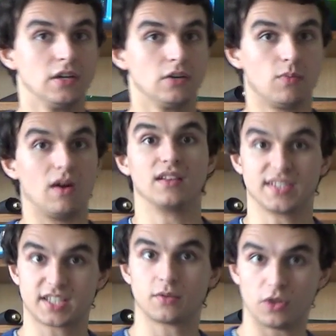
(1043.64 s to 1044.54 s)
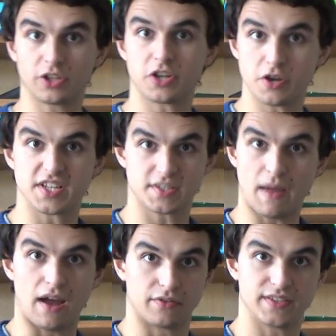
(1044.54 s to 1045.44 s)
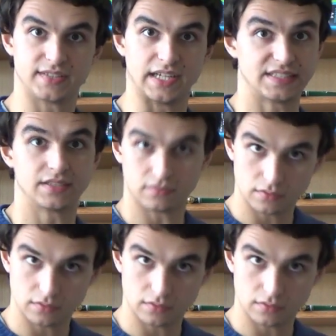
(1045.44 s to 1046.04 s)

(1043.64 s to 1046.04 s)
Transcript: well, it's going to want to use its mouth, isn't it?